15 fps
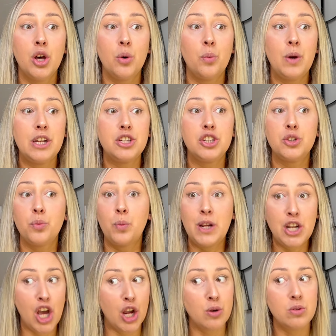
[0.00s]
which we
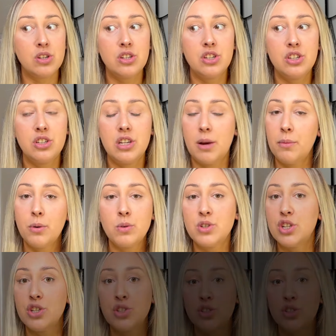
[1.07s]
know Jemma was just